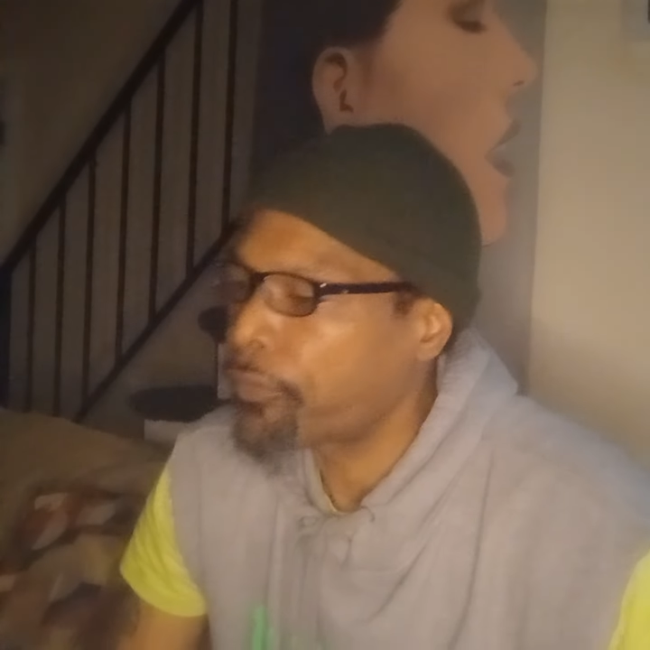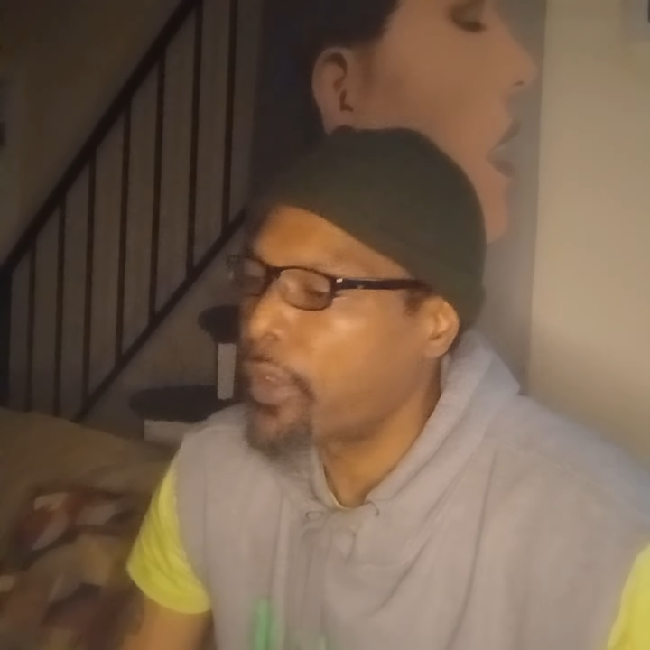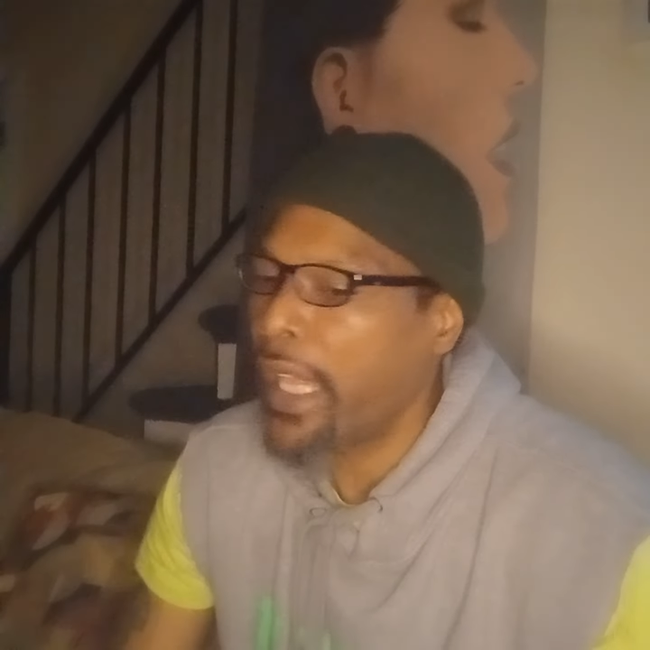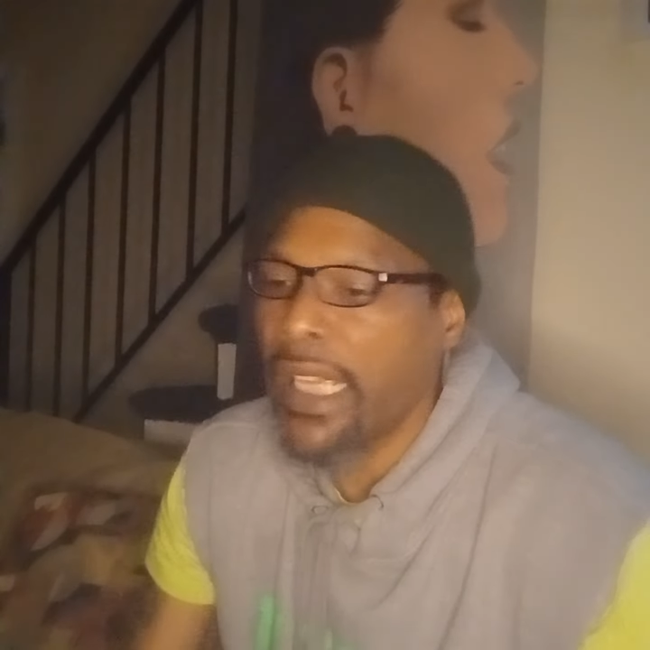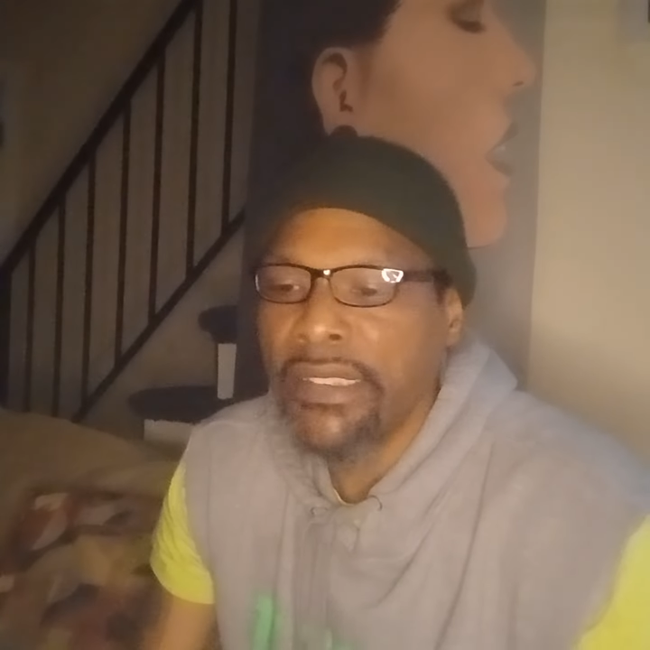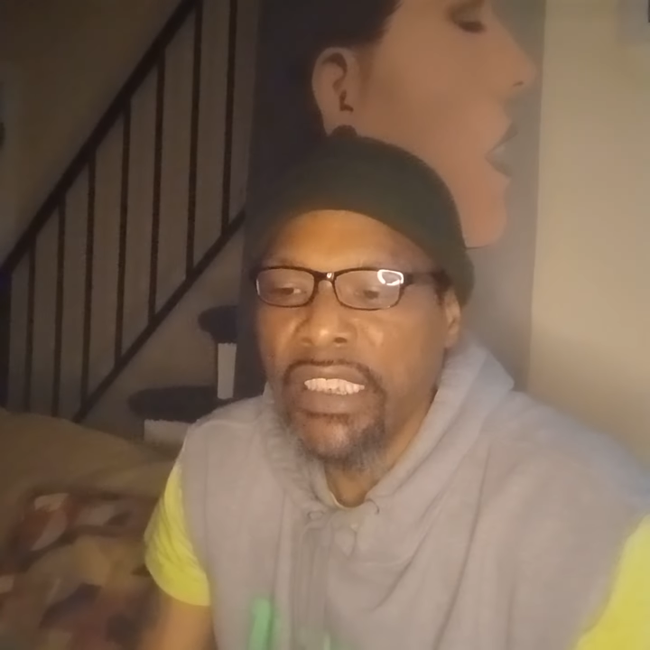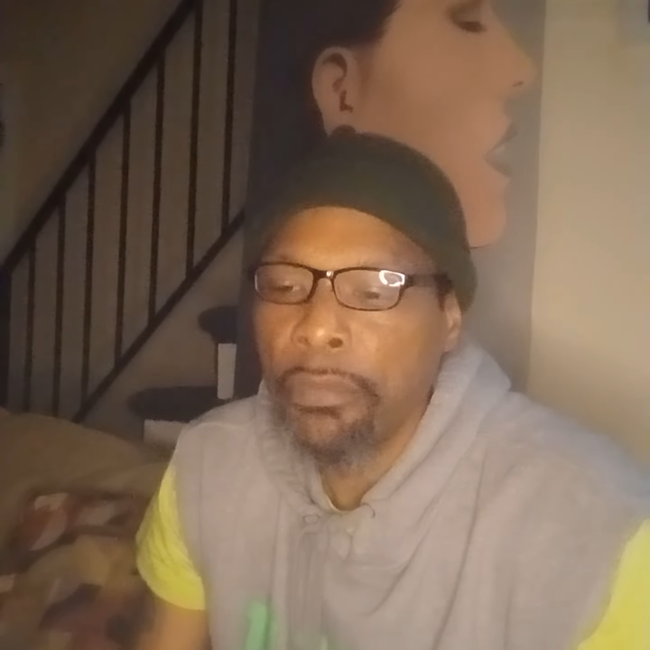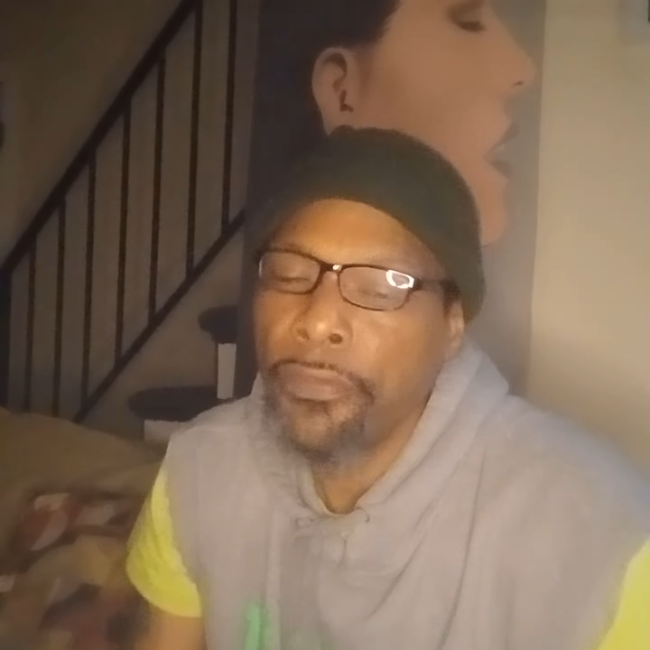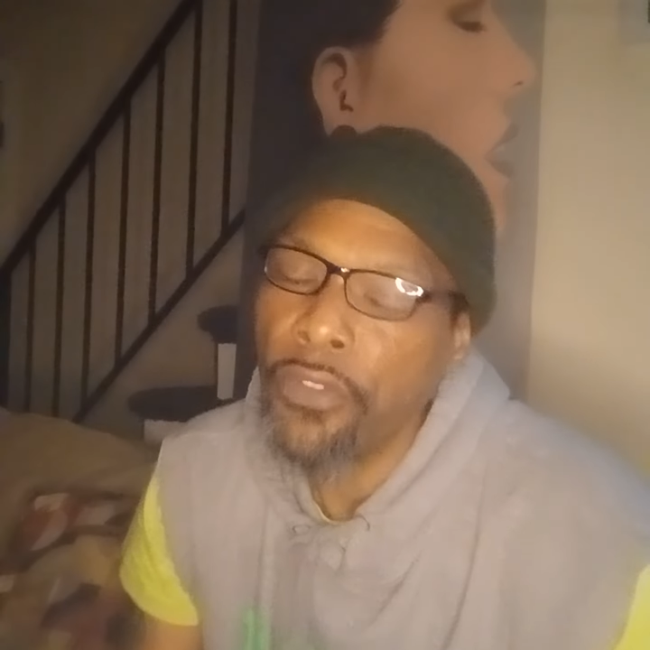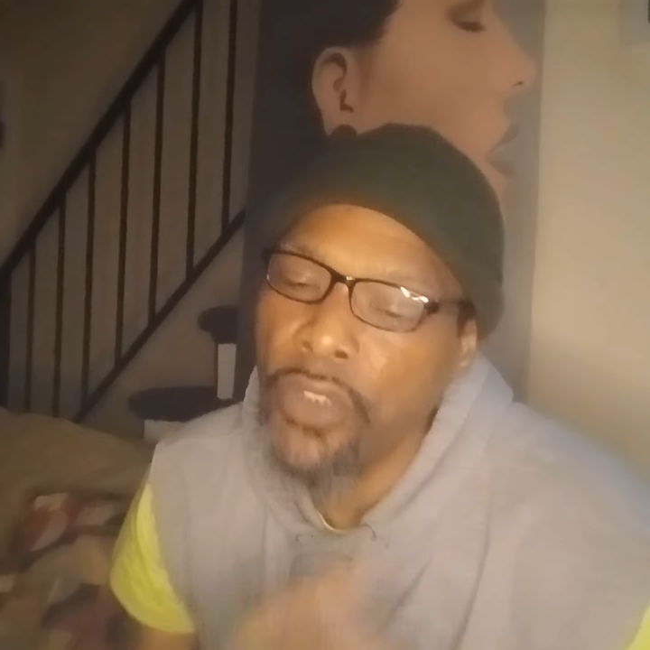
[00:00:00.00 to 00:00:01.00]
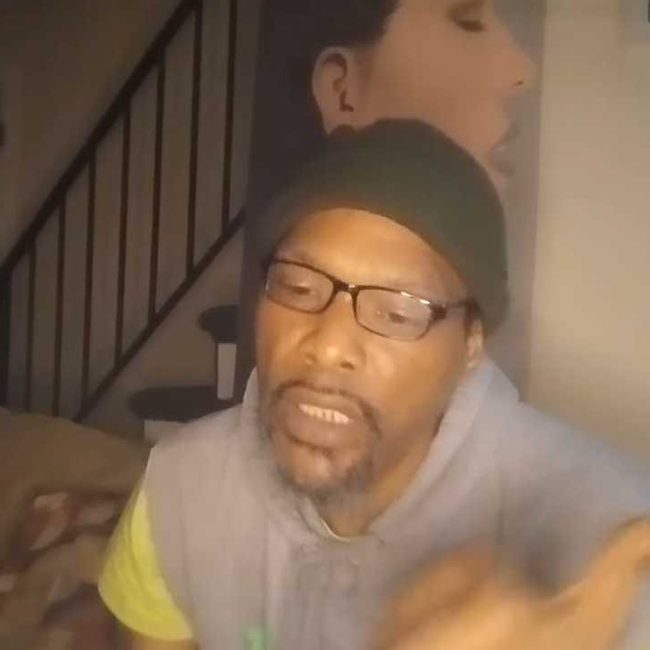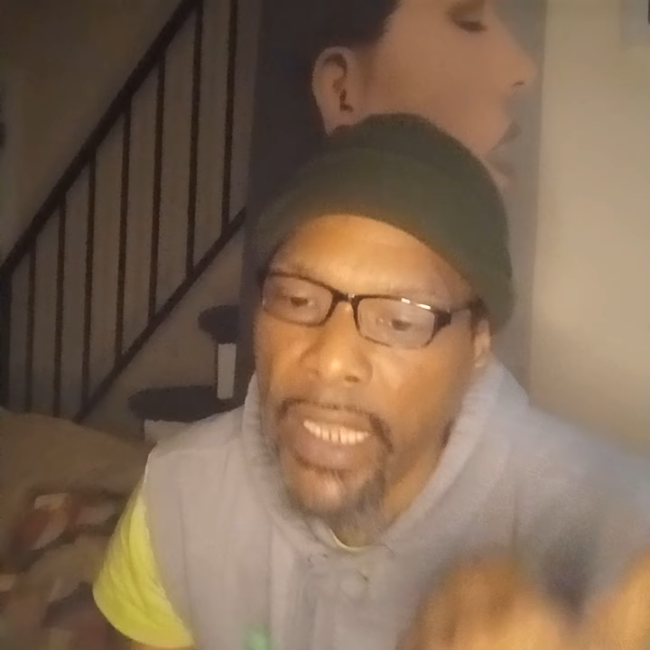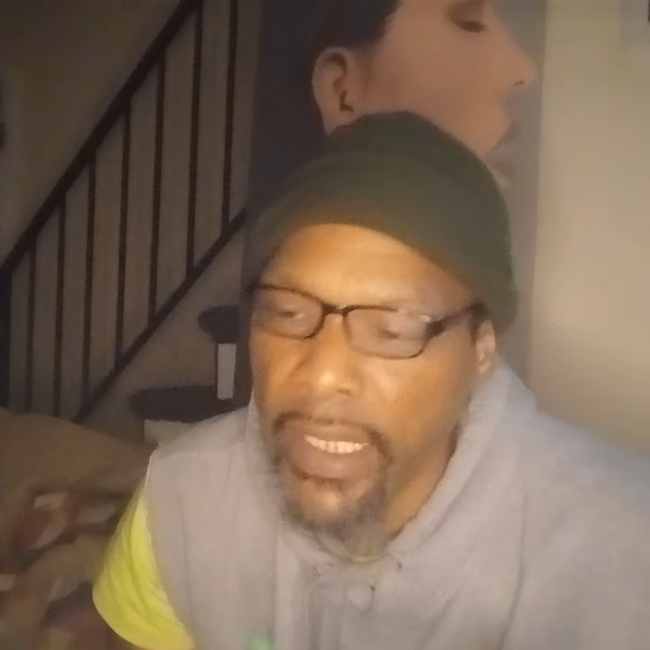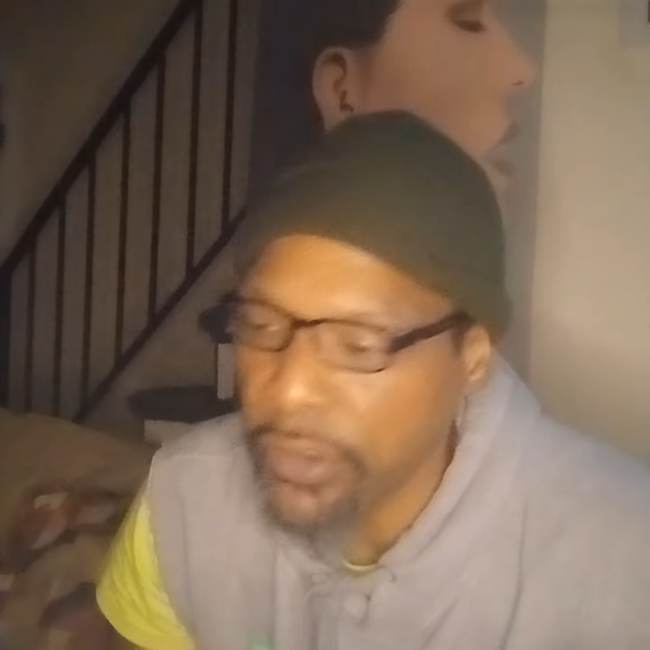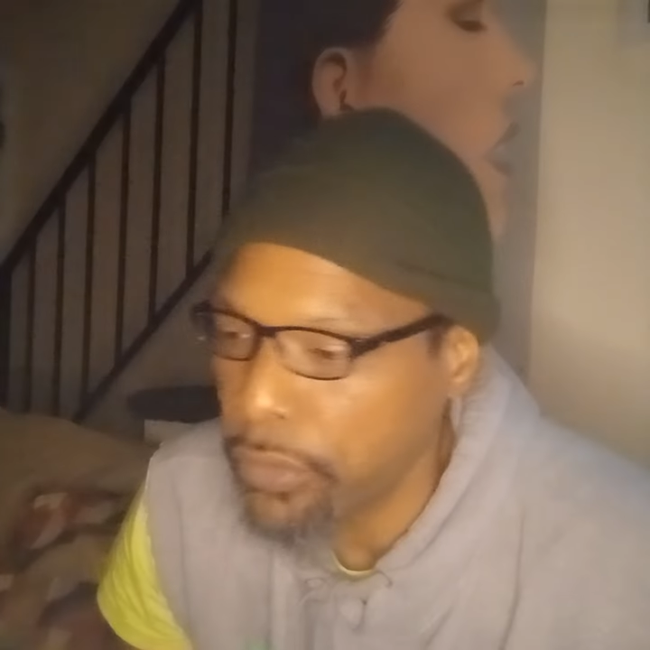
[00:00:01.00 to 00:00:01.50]
like I said before in the
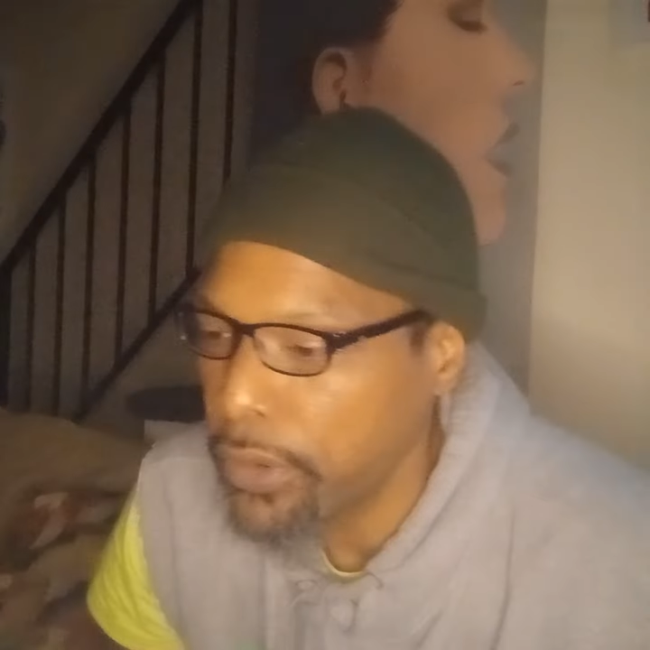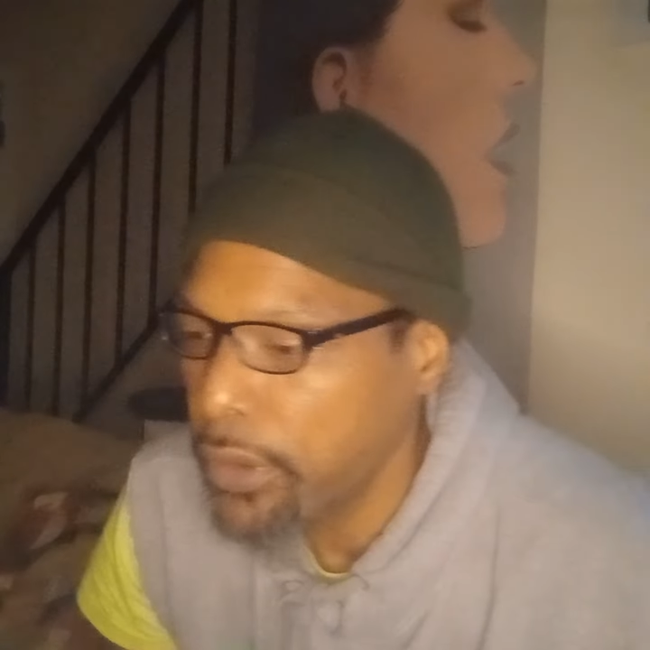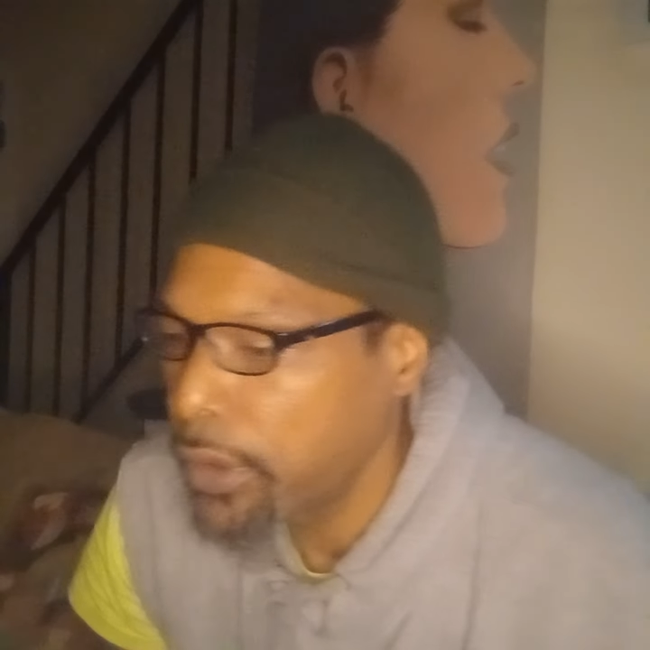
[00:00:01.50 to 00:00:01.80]
last one,